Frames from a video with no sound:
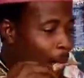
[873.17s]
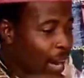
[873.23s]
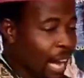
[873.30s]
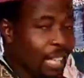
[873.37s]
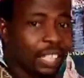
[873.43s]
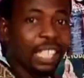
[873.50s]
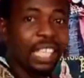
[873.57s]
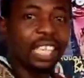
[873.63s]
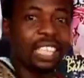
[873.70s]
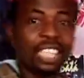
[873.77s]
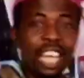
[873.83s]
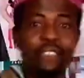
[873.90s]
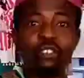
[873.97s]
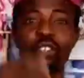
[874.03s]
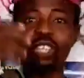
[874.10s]
That is,
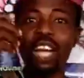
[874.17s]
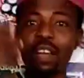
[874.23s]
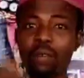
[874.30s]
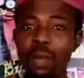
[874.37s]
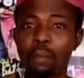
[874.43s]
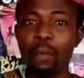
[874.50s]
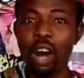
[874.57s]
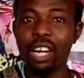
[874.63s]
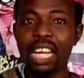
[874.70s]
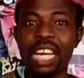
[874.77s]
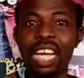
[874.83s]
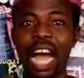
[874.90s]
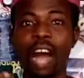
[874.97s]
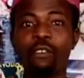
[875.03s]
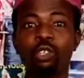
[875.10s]
if you give me
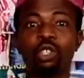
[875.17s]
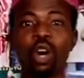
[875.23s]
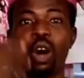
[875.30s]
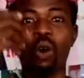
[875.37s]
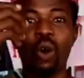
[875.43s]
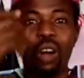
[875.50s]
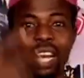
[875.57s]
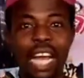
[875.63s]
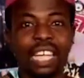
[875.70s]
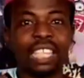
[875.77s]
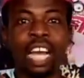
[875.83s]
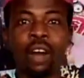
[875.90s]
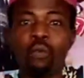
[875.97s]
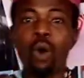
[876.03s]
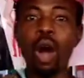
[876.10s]
money, I will not
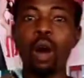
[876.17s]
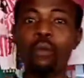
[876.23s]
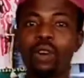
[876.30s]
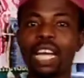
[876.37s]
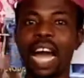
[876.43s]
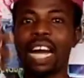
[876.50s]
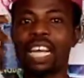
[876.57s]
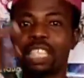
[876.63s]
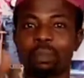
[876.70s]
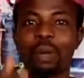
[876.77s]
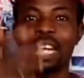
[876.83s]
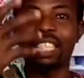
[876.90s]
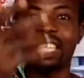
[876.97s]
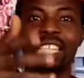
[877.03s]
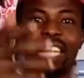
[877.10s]
collect. What we are
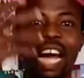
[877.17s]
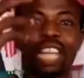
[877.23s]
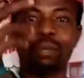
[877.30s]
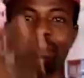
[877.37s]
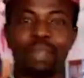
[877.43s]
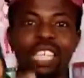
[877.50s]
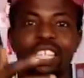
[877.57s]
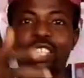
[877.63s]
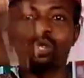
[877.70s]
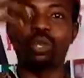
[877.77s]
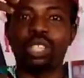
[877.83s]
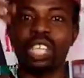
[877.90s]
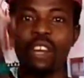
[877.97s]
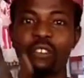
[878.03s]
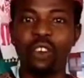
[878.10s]
expecting that person to
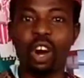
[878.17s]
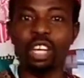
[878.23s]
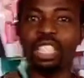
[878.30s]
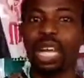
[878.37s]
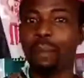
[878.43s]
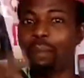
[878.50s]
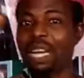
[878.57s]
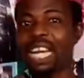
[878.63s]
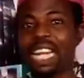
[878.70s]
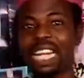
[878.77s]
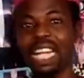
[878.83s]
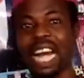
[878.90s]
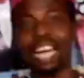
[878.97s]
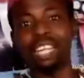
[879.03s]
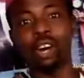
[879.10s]
give us,
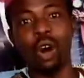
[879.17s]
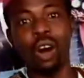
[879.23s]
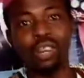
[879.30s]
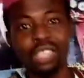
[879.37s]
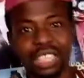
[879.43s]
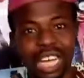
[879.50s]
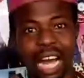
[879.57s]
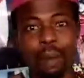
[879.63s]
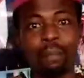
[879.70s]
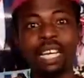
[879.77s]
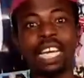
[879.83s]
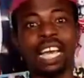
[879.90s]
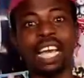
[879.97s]
being a hunter,